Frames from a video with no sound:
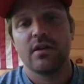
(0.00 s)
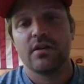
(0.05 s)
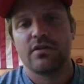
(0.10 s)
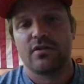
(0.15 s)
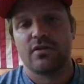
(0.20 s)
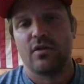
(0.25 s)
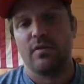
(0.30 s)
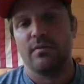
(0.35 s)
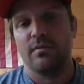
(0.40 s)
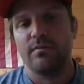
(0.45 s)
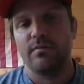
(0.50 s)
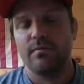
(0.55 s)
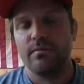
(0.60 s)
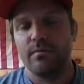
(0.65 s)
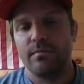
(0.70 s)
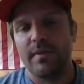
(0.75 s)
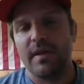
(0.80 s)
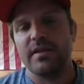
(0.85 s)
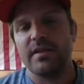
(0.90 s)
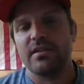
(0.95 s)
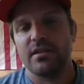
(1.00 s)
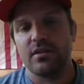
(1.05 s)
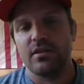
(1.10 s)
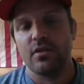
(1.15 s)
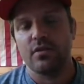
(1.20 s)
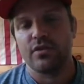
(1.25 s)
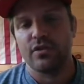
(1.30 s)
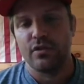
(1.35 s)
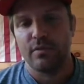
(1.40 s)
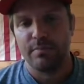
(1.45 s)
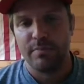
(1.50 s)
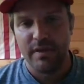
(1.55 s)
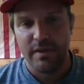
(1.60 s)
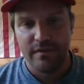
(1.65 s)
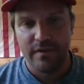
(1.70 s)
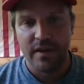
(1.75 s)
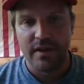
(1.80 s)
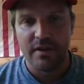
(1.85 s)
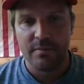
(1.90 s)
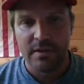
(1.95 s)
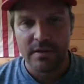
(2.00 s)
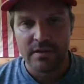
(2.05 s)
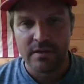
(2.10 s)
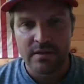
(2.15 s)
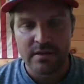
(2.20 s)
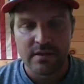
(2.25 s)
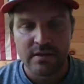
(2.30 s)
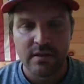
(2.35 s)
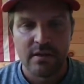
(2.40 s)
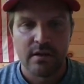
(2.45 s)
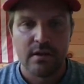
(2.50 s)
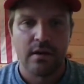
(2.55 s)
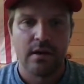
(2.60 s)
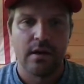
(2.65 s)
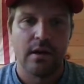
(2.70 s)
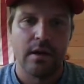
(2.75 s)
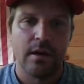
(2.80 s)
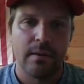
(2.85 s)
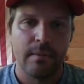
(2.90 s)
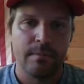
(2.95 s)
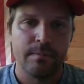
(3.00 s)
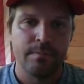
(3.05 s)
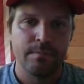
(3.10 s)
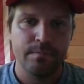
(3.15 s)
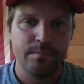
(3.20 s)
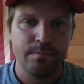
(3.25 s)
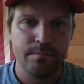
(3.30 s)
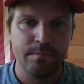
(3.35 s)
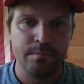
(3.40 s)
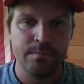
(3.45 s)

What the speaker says: So basically, those are your B vitamins. So